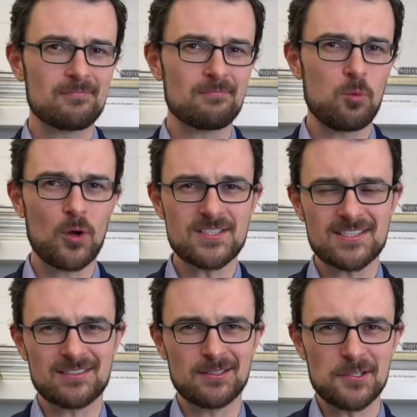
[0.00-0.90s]
What does
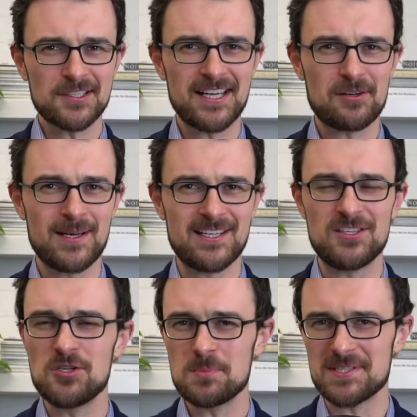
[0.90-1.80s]
it look like when
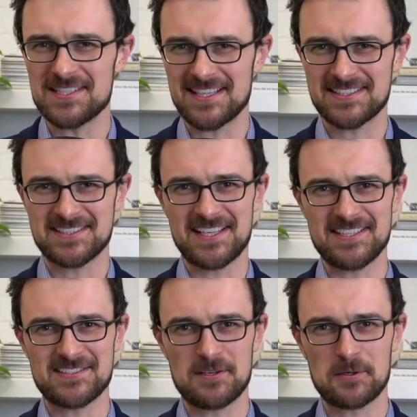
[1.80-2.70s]
humans
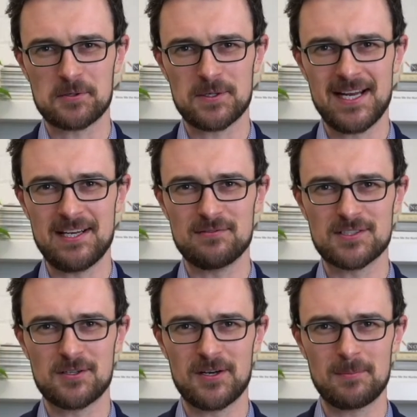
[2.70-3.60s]
exercise their creative
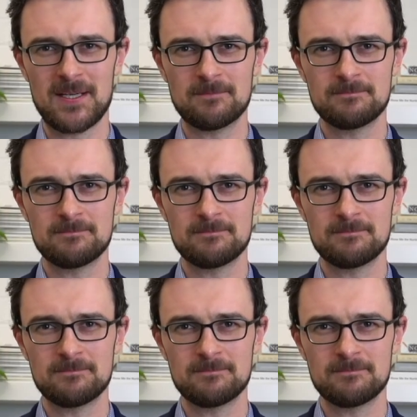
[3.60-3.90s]
autonomy?